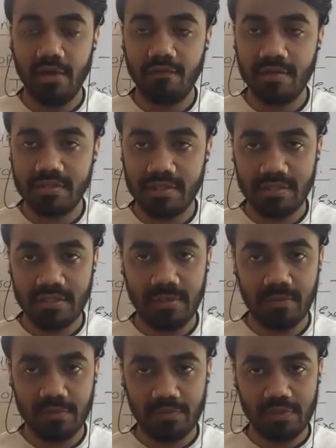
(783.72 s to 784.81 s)
nervous
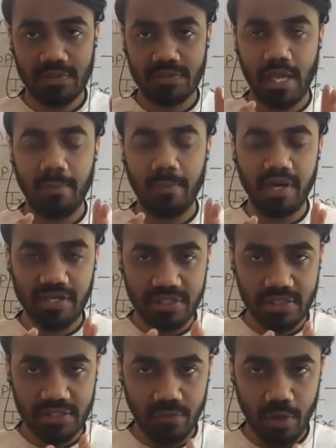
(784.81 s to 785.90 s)
system, which
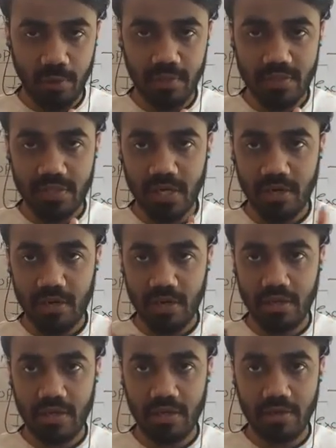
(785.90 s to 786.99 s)
emerges from the
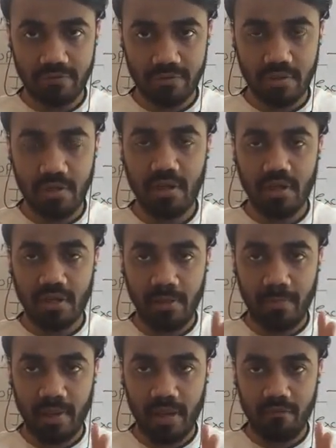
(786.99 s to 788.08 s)
central nerve, the
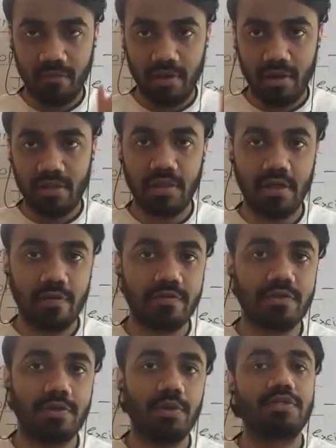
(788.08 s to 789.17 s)
peripheral nerve
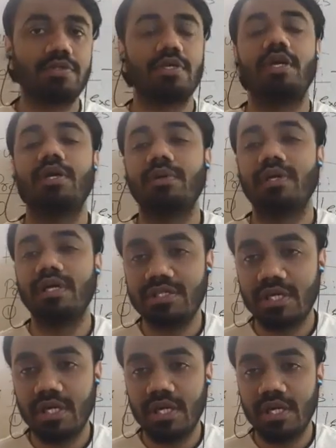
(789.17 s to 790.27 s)
goes into each
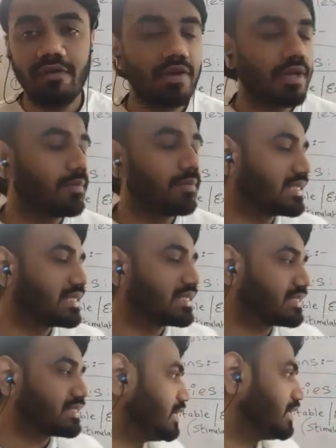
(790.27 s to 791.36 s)
and every
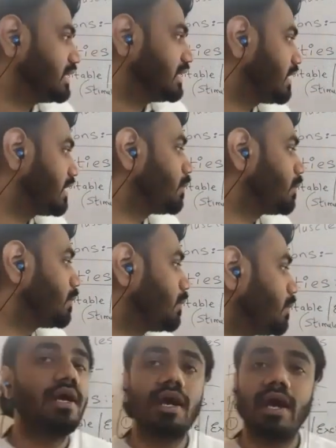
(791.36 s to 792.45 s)
muscle in our body,
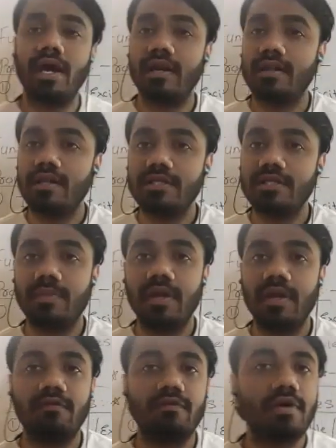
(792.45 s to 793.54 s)
and these
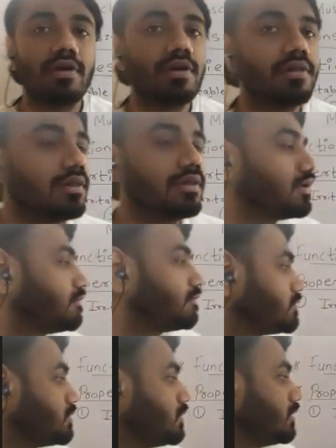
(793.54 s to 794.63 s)
peripheral nerves